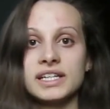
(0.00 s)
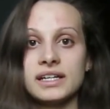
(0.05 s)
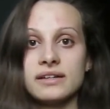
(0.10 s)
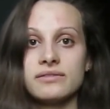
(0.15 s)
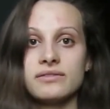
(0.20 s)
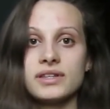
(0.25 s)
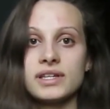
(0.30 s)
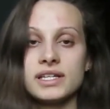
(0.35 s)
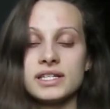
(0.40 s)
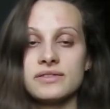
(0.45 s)

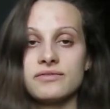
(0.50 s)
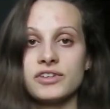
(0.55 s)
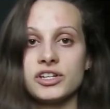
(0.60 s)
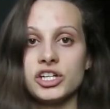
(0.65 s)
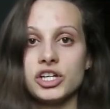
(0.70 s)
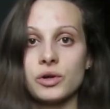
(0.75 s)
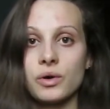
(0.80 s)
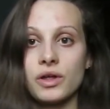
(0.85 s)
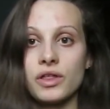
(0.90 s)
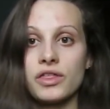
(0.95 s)
Give this
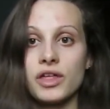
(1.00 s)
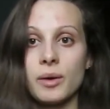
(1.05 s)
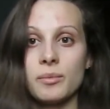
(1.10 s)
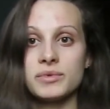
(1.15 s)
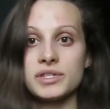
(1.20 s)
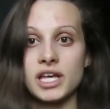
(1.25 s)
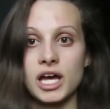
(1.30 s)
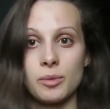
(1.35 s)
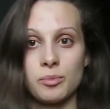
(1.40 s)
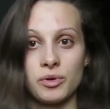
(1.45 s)
video a
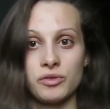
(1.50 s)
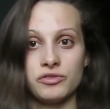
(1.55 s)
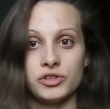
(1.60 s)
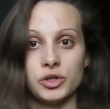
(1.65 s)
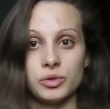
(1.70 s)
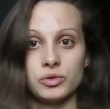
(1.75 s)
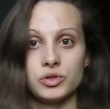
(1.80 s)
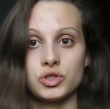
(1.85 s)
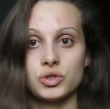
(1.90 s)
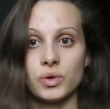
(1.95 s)
thumbs up
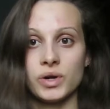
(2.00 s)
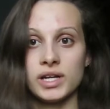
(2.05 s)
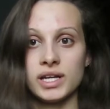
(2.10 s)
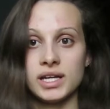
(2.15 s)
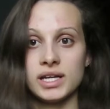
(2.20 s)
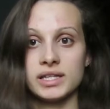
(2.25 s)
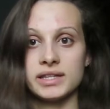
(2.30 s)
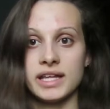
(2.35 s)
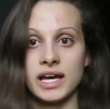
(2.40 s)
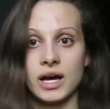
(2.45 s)
if you enjoyed
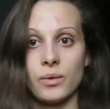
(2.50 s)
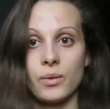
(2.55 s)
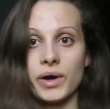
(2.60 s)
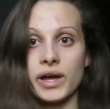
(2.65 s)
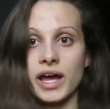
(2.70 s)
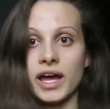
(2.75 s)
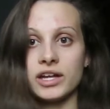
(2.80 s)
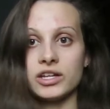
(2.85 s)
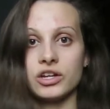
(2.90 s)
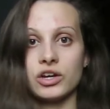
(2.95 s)
it. That
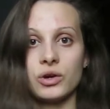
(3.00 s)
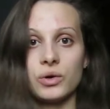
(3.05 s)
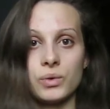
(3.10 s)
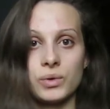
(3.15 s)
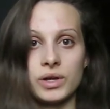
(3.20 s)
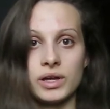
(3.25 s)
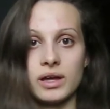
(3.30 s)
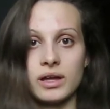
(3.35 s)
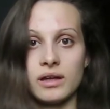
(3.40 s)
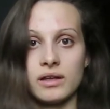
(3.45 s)
way I
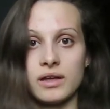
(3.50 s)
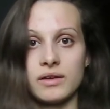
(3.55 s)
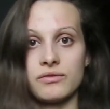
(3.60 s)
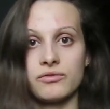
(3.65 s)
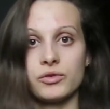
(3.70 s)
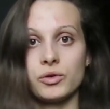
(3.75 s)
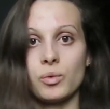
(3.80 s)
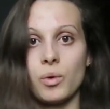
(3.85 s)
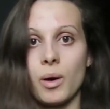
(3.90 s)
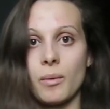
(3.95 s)
know
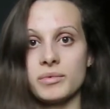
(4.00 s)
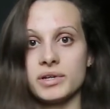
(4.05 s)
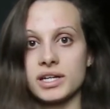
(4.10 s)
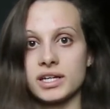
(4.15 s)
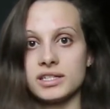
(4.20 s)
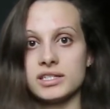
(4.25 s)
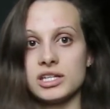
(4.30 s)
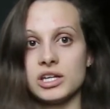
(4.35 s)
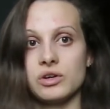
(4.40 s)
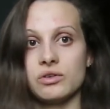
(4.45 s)
if you want me to
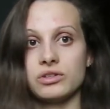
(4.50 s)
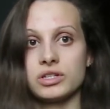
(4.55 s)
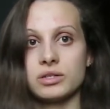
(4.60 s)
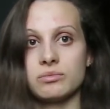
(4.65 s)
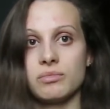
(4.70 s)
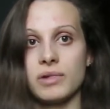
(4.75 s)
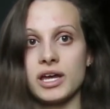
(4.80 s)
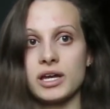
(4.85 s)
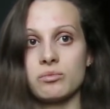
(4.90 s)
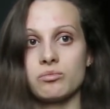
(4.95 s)
continue
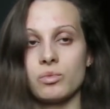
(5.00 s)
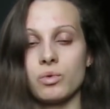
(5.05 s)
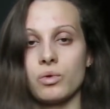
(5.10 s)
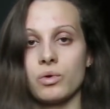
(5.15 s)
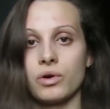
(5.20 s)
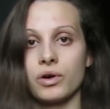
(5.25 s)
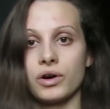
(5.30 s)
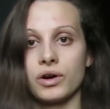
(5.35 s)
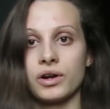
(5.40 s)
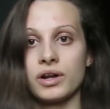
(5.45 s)
to make
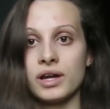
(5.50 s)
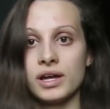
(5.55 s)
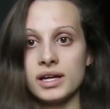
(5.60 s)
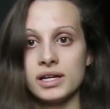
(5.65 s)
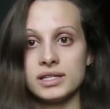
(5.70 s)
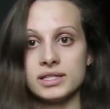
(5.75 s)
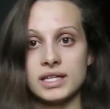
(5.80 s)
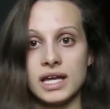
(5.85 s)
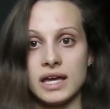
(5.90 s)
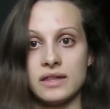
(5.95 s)
more
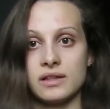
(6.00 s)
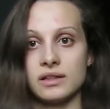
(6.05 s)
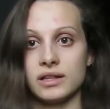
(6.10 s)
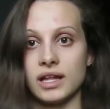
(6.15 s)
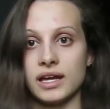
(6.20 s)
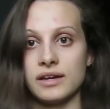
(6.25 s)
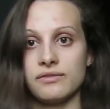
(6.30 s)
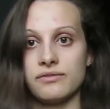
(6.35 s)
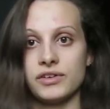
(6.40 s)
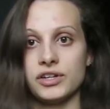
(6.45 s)
day in the
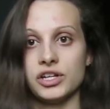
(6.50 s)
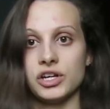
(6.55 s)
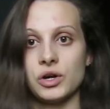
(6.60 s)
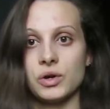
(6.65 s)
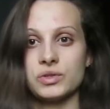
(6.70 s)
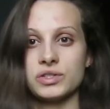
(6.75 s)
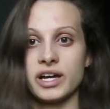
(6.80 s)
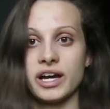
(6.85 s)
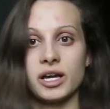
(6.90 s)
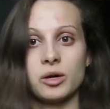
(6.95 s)
life
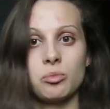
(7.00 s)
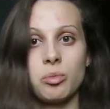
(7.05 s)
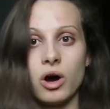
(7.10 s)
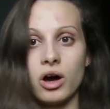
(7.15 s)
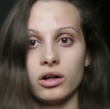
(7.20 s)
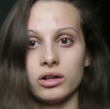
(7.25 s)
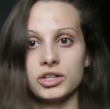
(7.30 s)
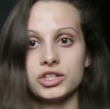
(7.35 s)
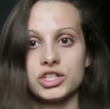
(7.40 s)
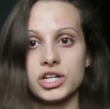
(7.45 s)
videos. I
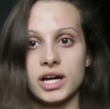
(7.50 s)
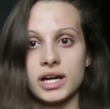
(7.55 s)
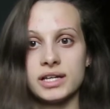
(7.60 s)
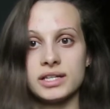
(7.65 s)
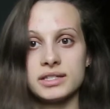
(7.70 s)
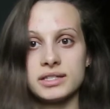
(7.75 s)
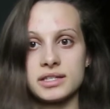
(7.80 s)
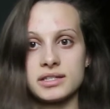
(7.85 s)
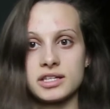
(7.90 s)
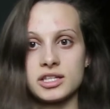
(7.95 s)

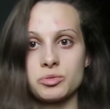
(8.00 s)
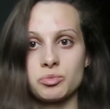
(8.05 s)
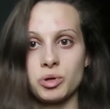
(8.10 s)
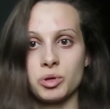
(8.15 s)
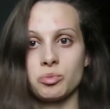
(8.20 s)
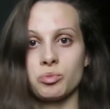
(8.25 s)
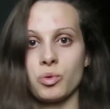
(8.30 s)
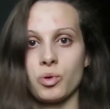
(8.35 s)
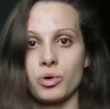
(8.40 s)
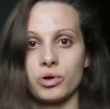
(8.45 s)
apologize. This has
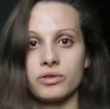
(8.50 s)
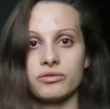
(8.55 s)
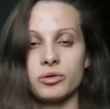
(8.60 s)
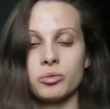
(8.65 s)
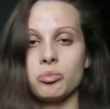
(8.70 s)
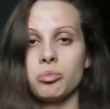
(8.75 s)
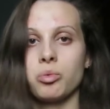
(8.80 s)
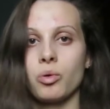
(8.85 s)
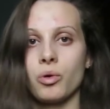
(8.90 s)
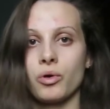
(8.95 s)
been more of
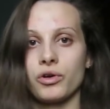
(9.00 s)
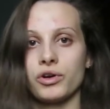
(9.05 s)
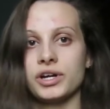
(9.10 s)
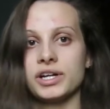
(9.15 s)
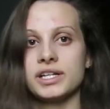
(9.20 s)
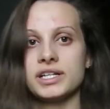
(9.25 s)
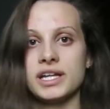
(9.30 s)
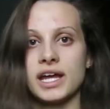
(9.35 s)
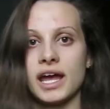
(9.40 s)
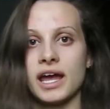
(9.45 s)
a
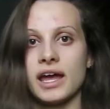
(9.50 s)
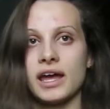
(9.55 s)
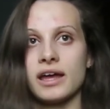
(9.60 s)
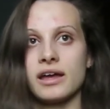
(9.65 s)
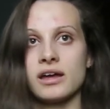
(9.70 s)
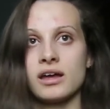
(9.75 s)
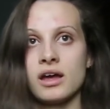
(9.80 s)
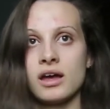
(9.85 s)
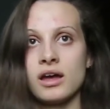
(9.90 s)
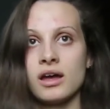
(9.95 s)
boring
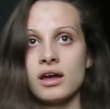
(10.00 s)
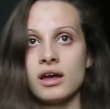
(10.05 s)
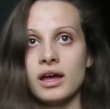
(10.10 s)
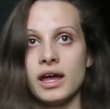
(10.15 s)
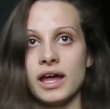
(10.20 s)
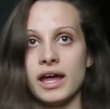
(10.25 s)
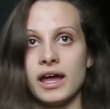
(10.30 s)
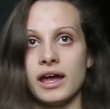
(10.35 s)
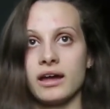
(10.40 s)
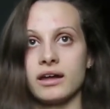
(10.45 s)
day
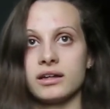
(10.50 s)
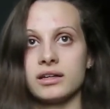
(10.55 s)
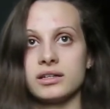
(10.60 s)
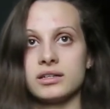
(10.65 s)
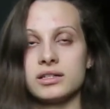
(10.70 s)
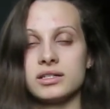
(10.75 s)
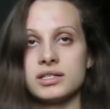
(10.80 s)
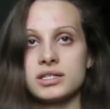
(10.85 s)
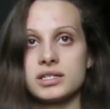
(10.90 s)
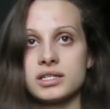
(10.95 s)

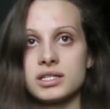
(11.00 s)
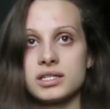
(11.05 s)
and